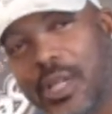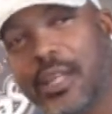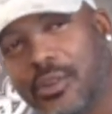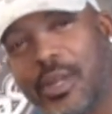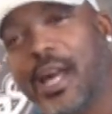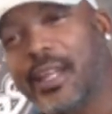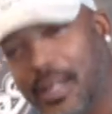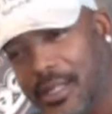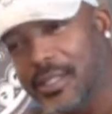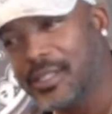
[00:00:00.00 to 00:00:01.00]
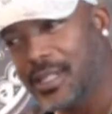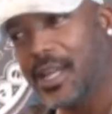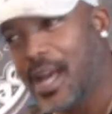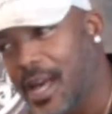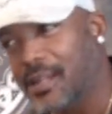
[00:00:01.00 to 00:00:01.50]
Like you gotta
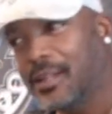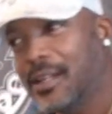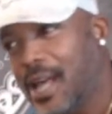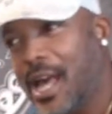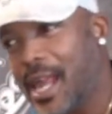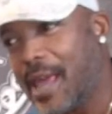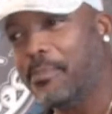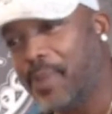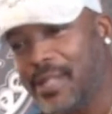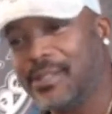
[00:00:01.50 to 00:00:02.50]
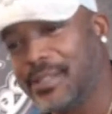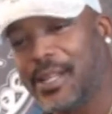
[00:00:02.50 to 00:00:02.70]
understand how that bass is